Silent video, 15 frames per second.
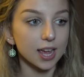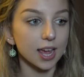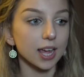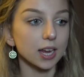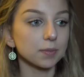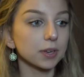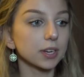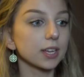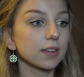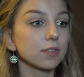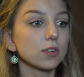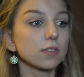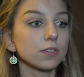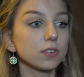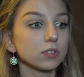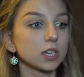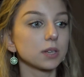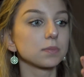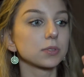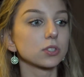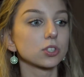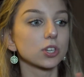And I'm going to give you a few
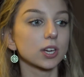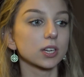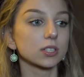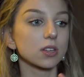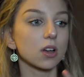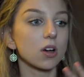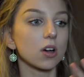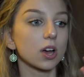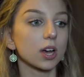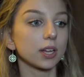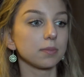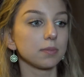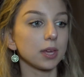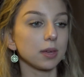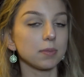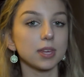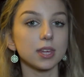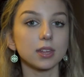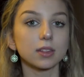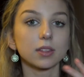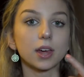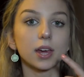tips and tricks on
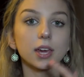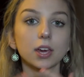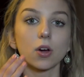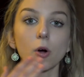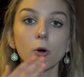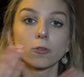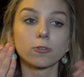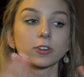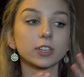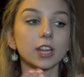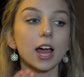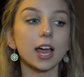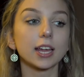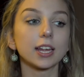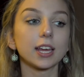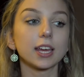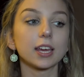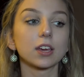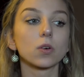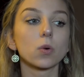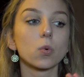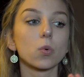maybe like
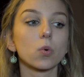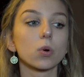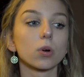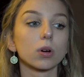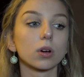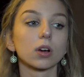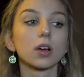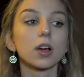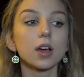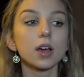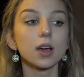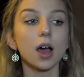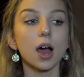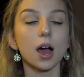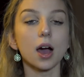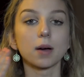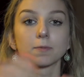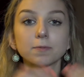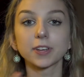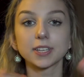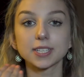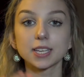overlining or
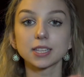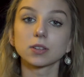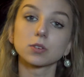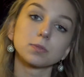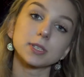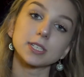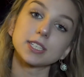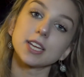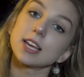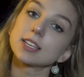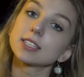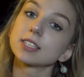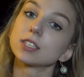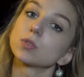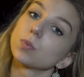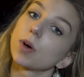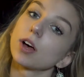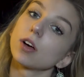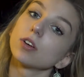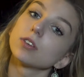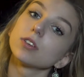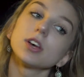fixing little mistakes as
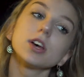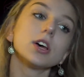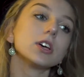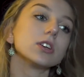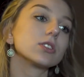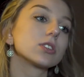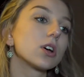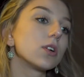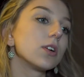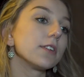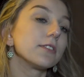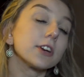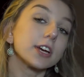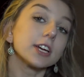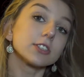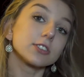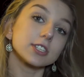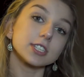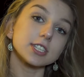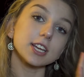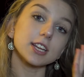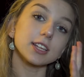well. So if you're
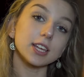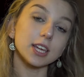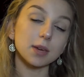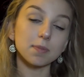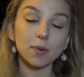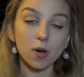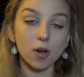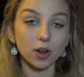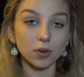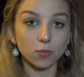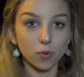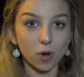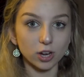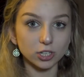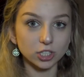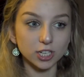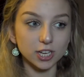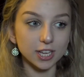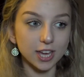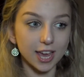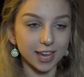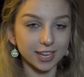interested, keep on
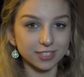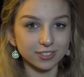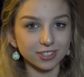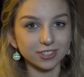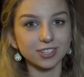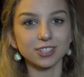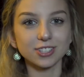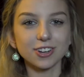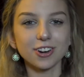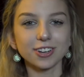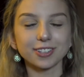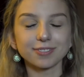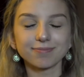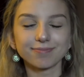watching and let's get started.